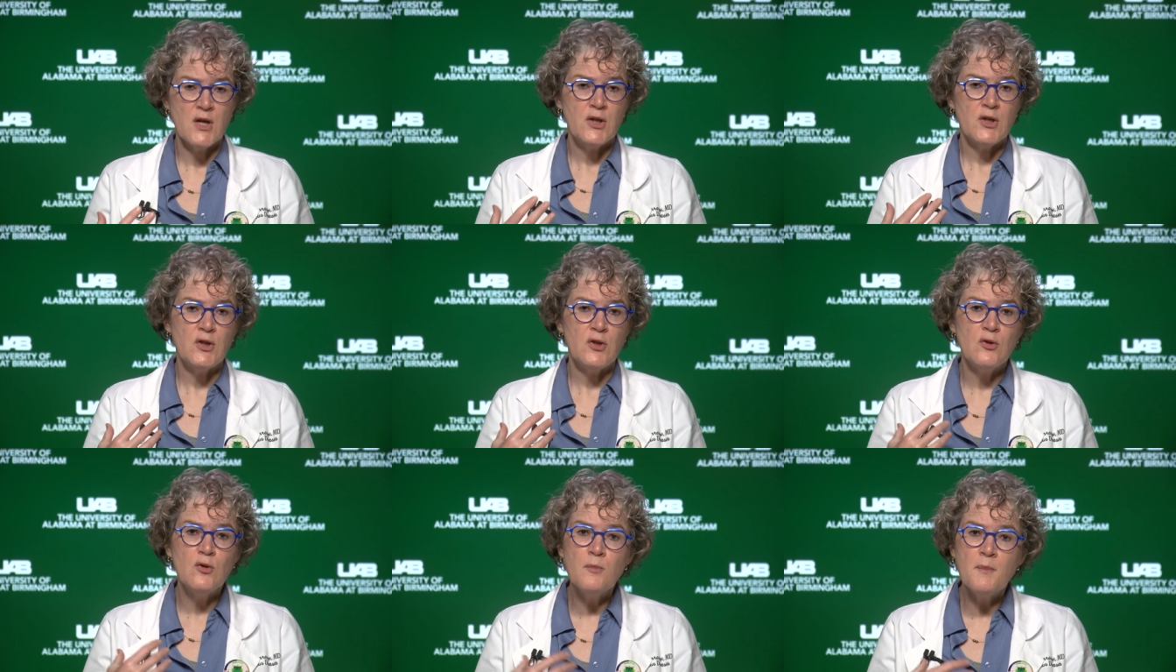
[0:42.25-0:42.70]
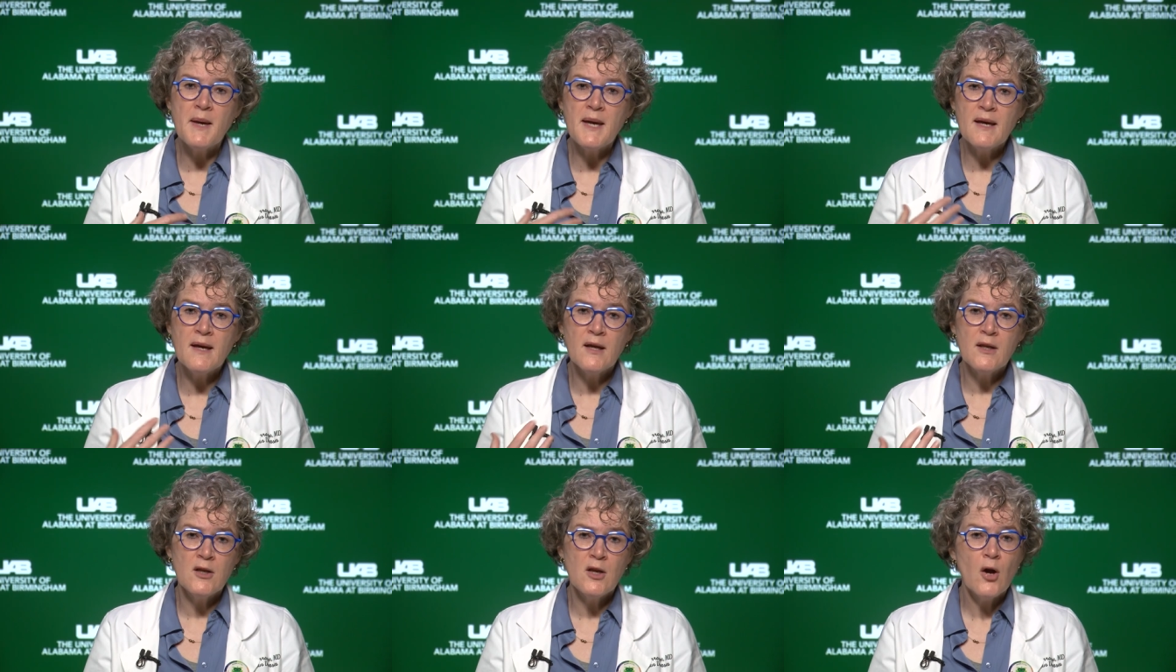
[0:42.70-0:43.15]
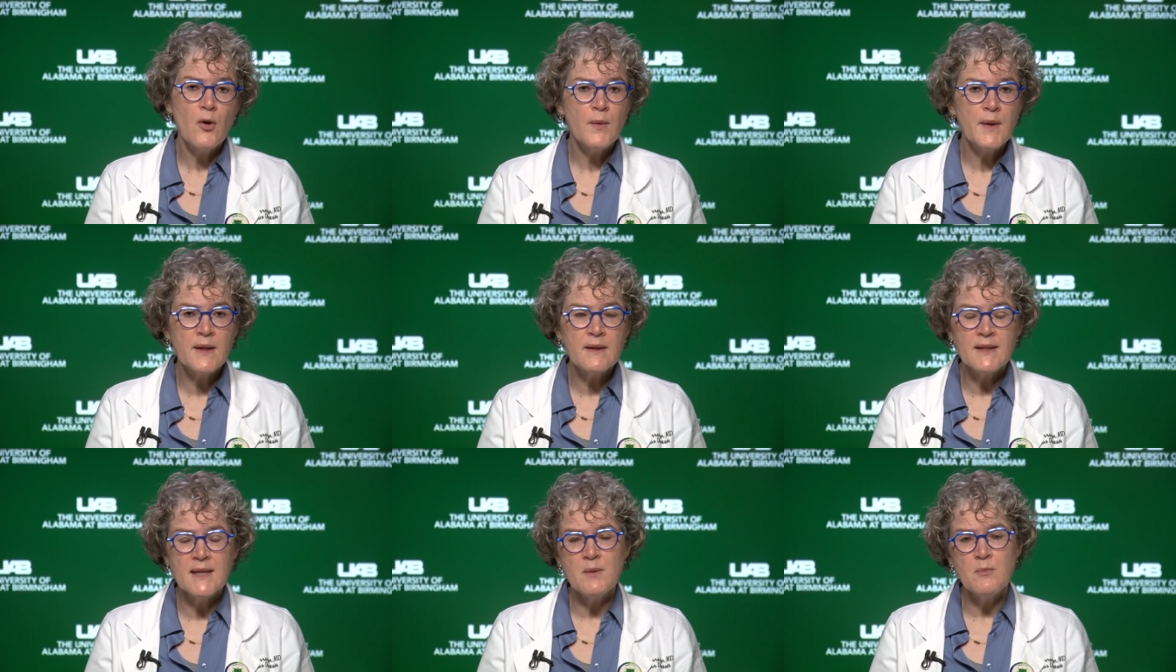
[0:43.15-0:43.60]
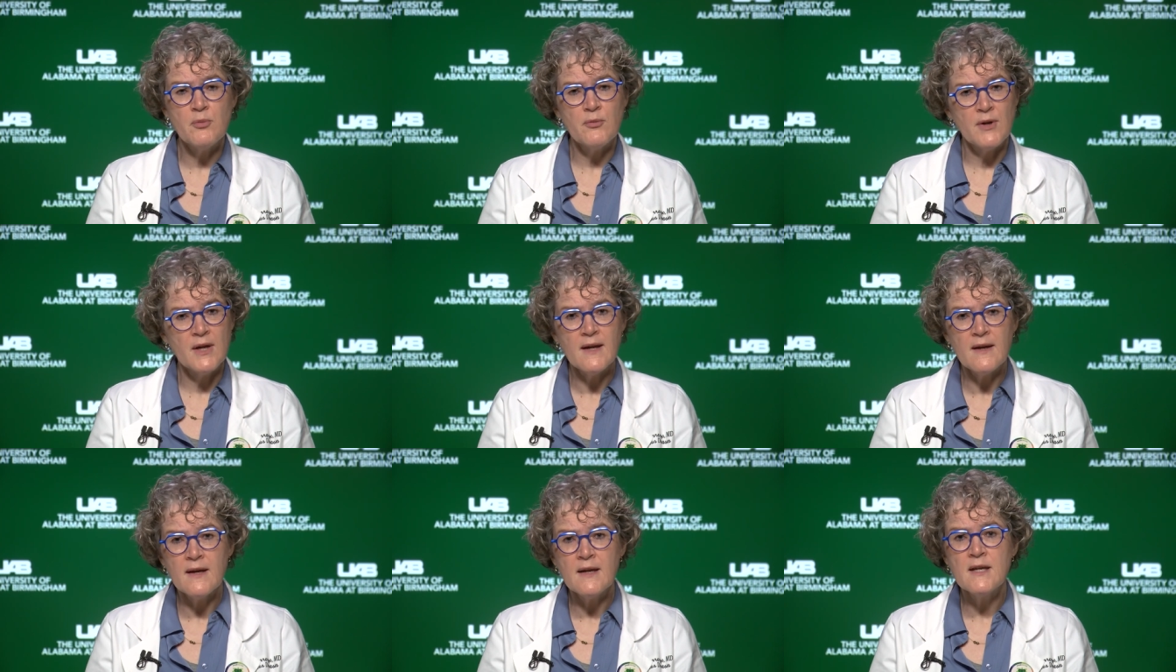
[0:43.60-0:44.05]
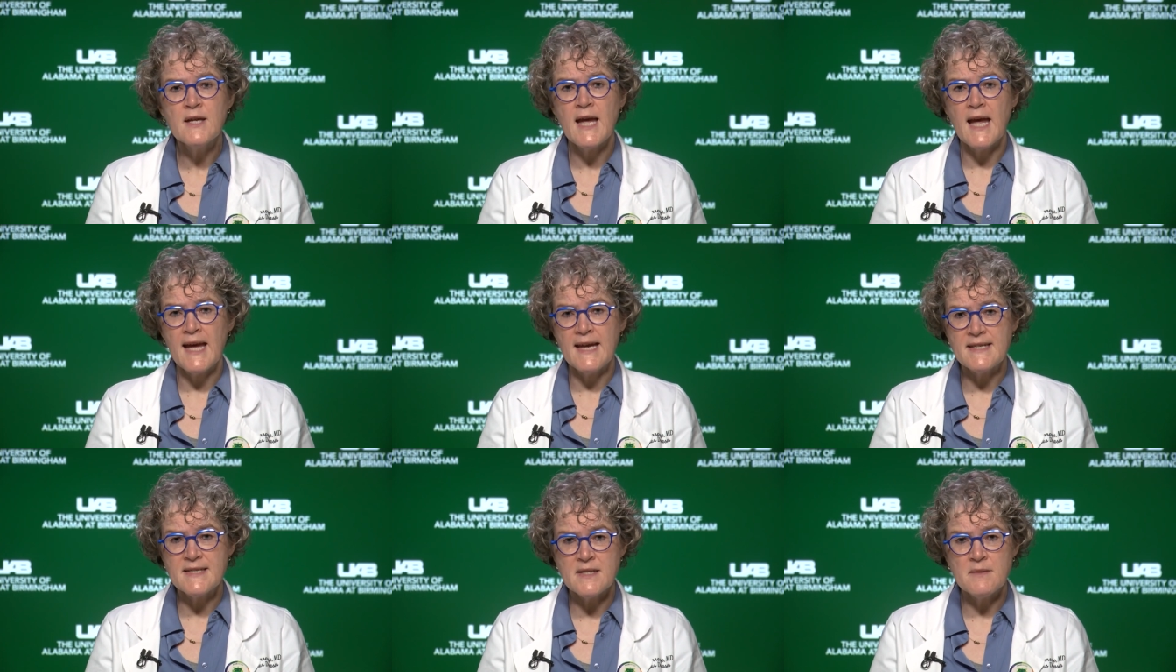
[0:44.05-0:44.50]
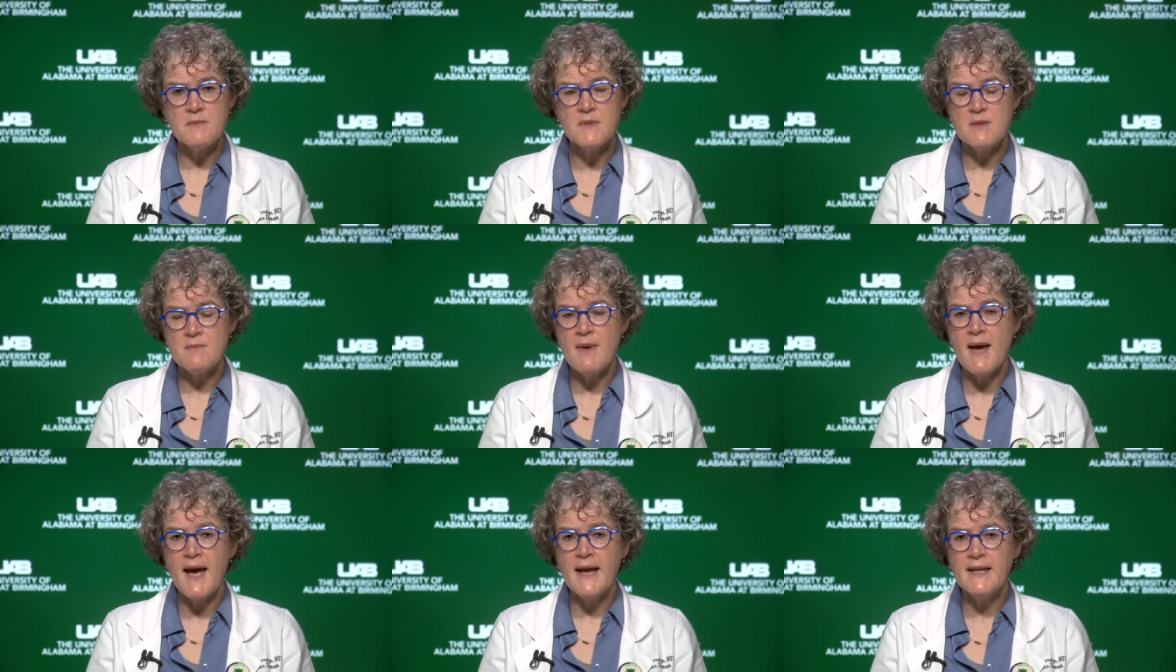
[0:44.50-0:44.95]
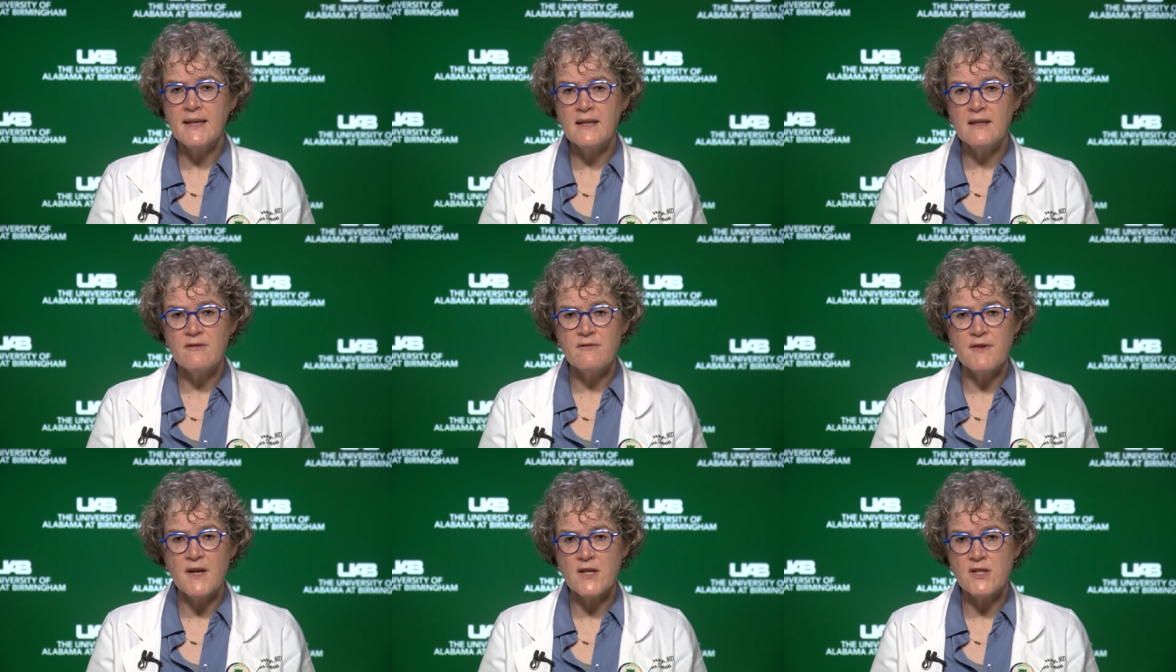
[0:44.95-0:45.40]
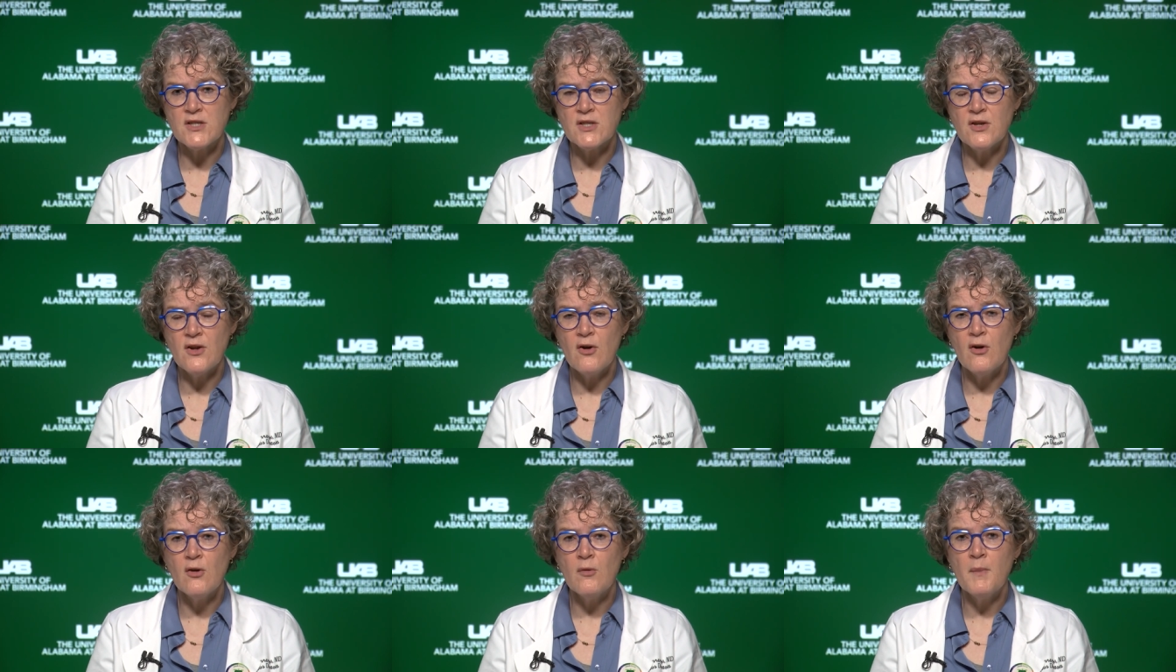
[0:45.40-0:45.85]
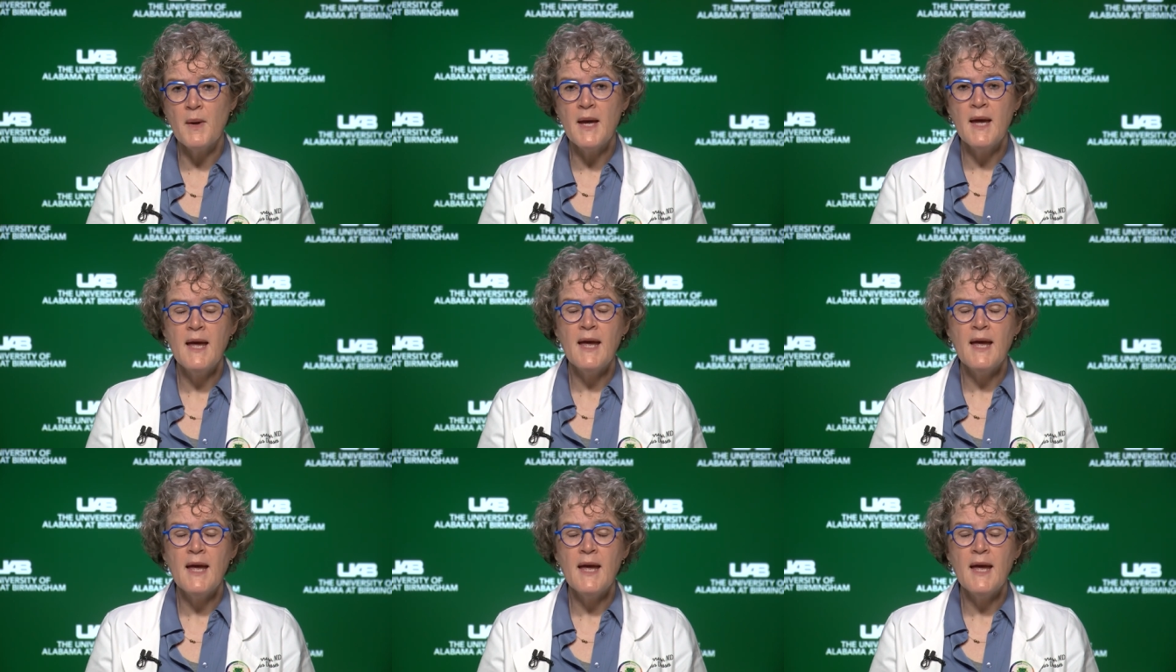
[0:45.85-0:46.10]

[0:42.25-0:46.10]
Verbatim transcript: You may unknowingly bring asymptomatic infection home,